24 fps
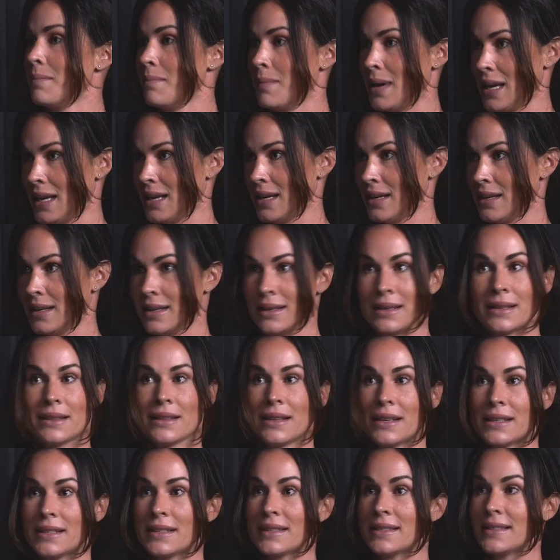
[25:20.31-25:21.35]
Men,
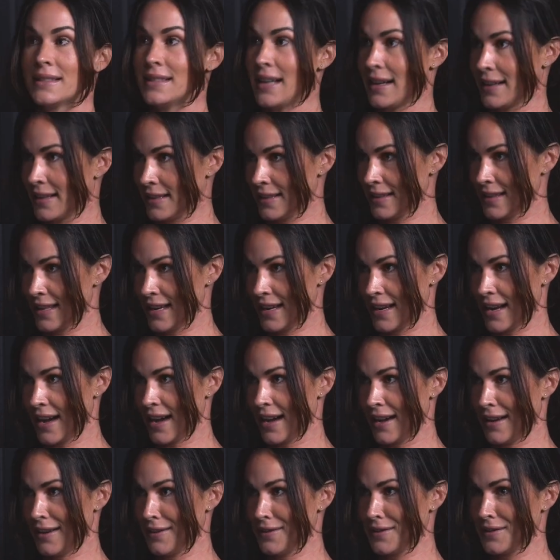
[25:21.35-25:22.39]
the second they
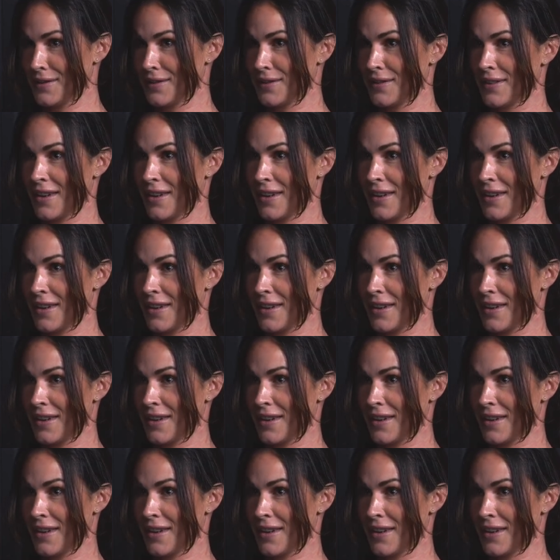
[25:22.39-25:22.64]
have